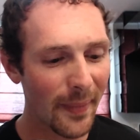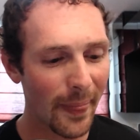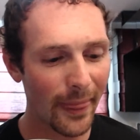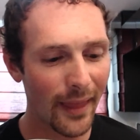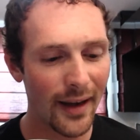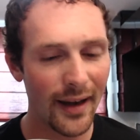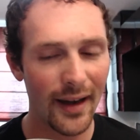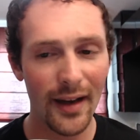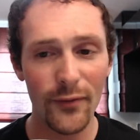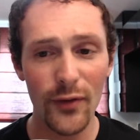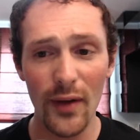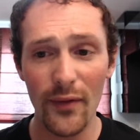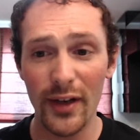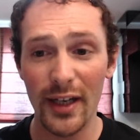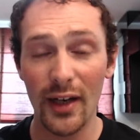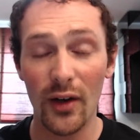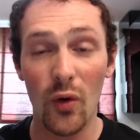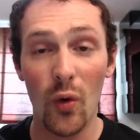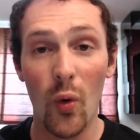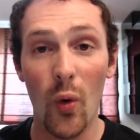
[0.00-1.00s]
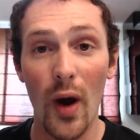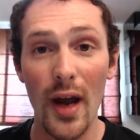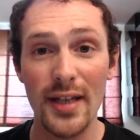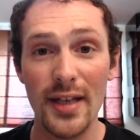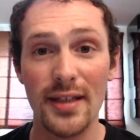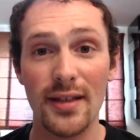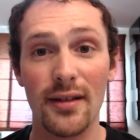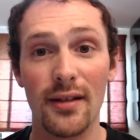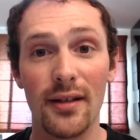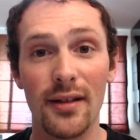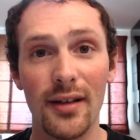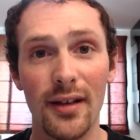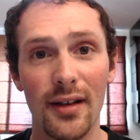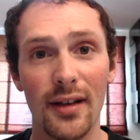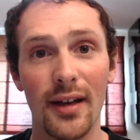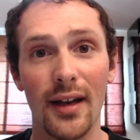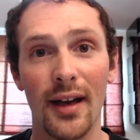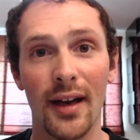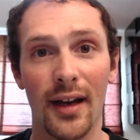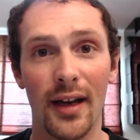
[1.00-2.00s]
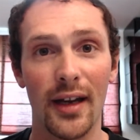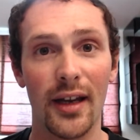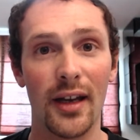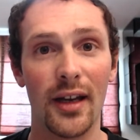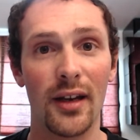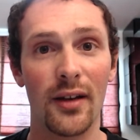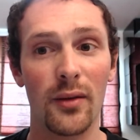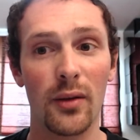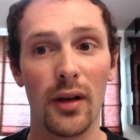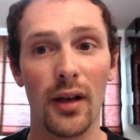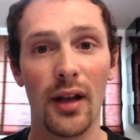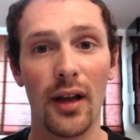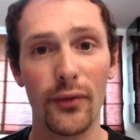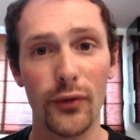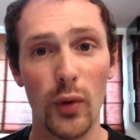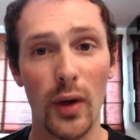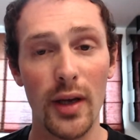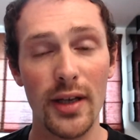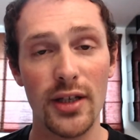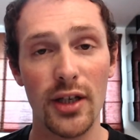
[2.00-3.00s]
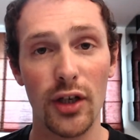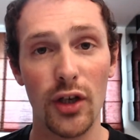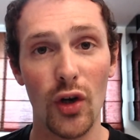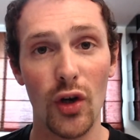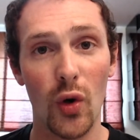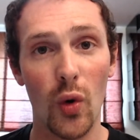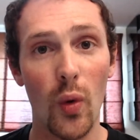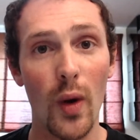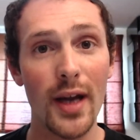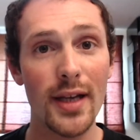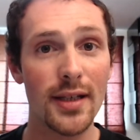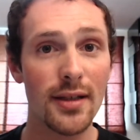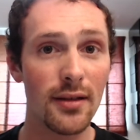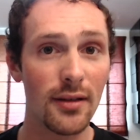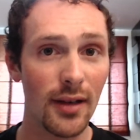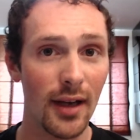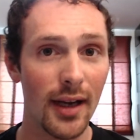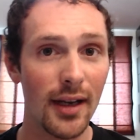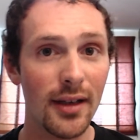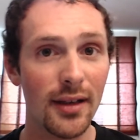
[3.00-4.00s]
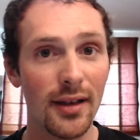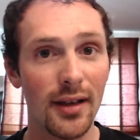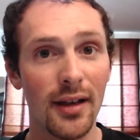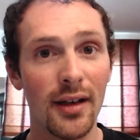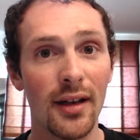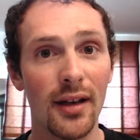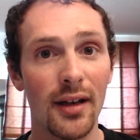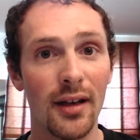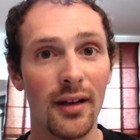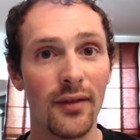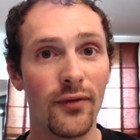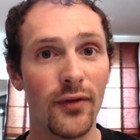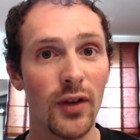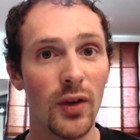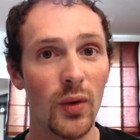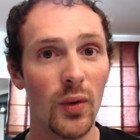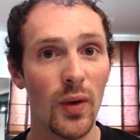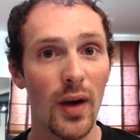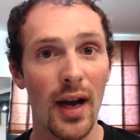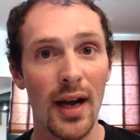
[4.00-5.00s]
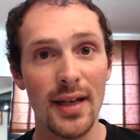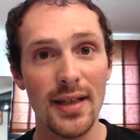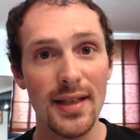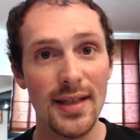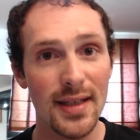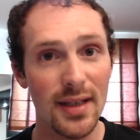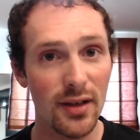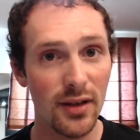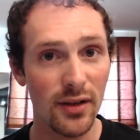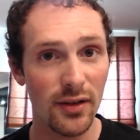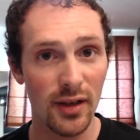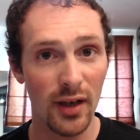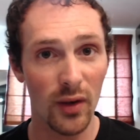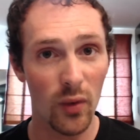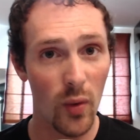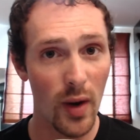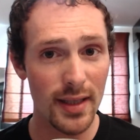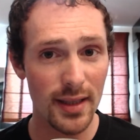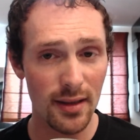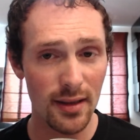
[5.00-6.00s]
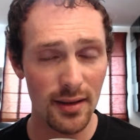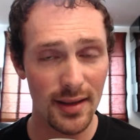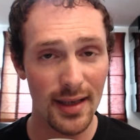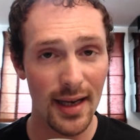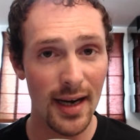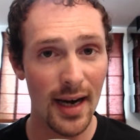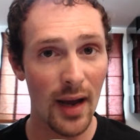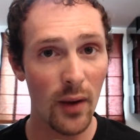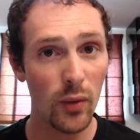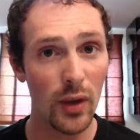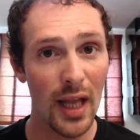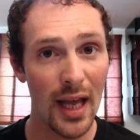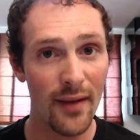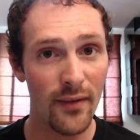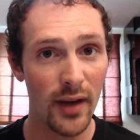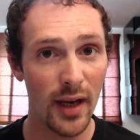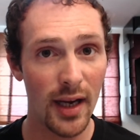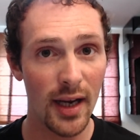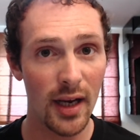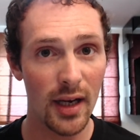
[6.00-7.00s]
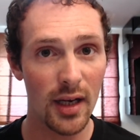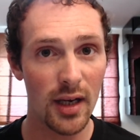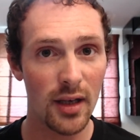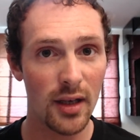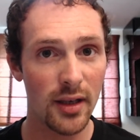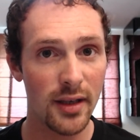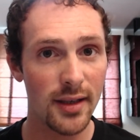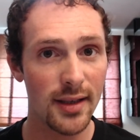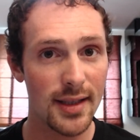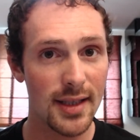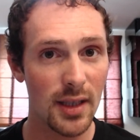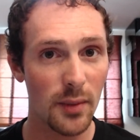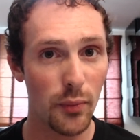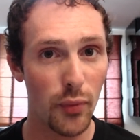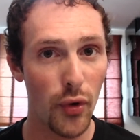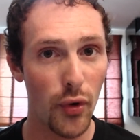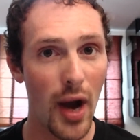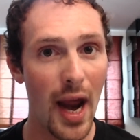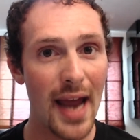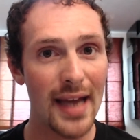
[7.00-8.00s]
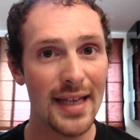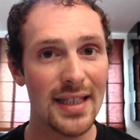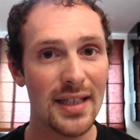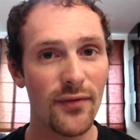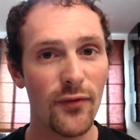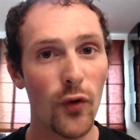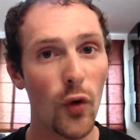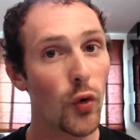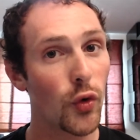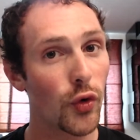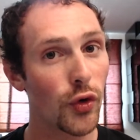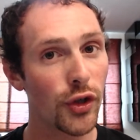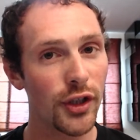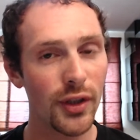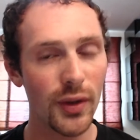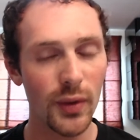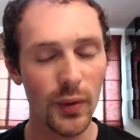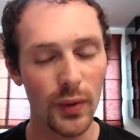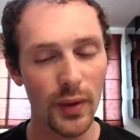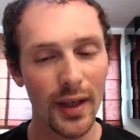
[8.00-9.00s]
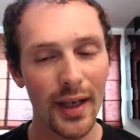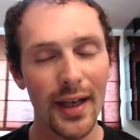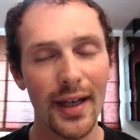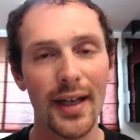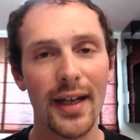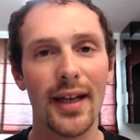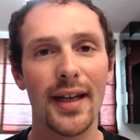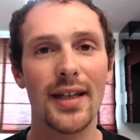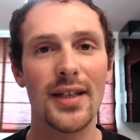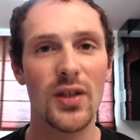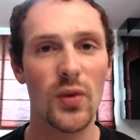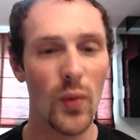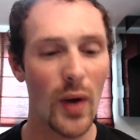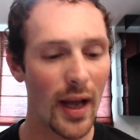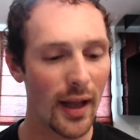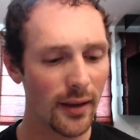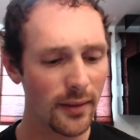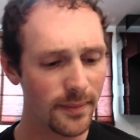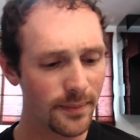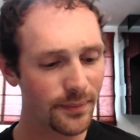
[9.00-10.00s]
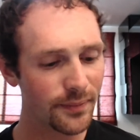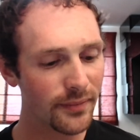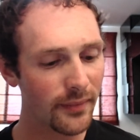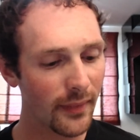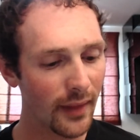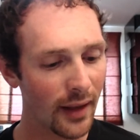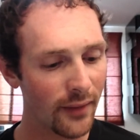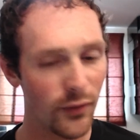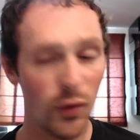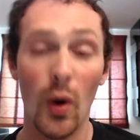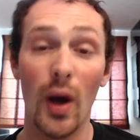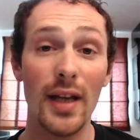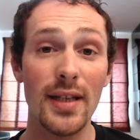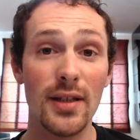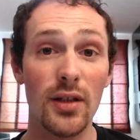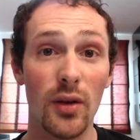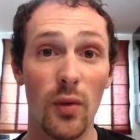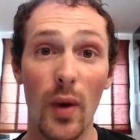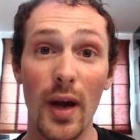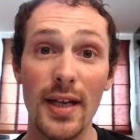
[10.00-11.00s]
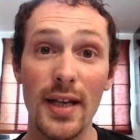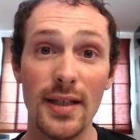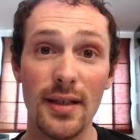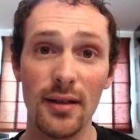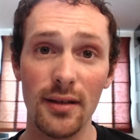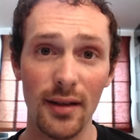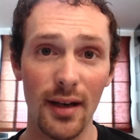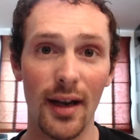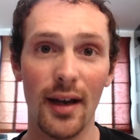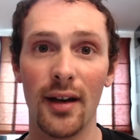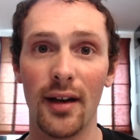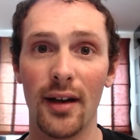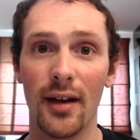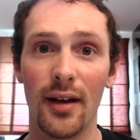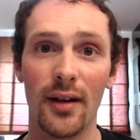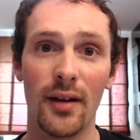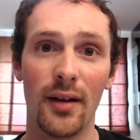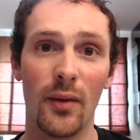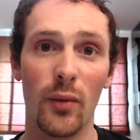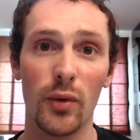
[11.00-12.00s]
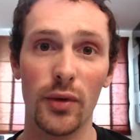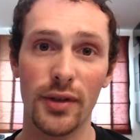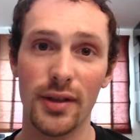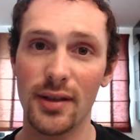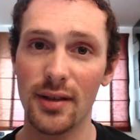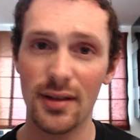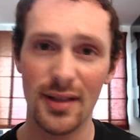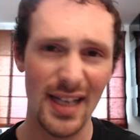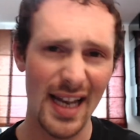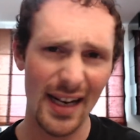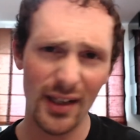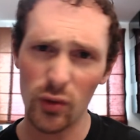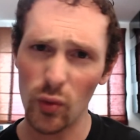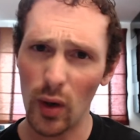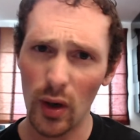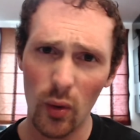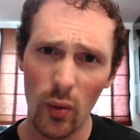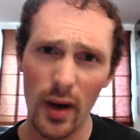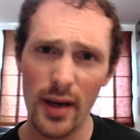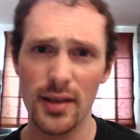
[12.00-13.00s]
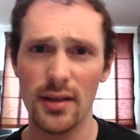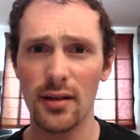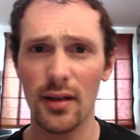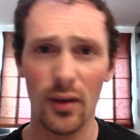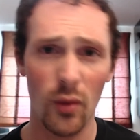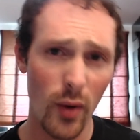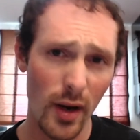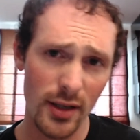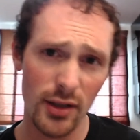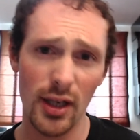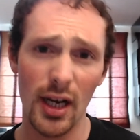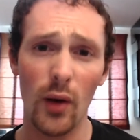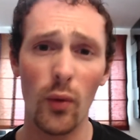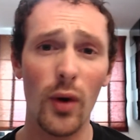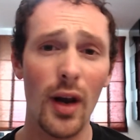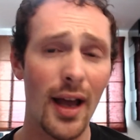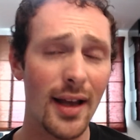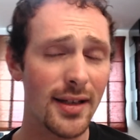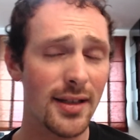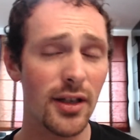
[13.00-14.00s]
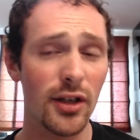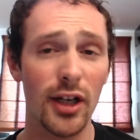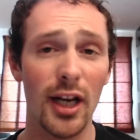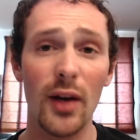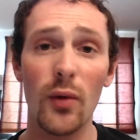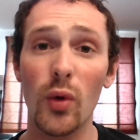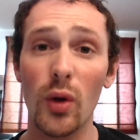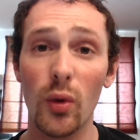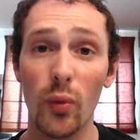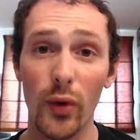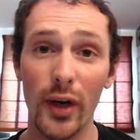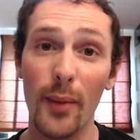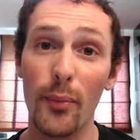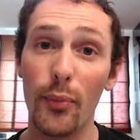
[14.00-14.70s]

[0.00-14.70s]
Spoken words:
If you have any question, I would love to answer your question. And if you answer the questions, then I will have a good surprise for you as well. If you ask the question, I will select one question. The question I will answer, they will win a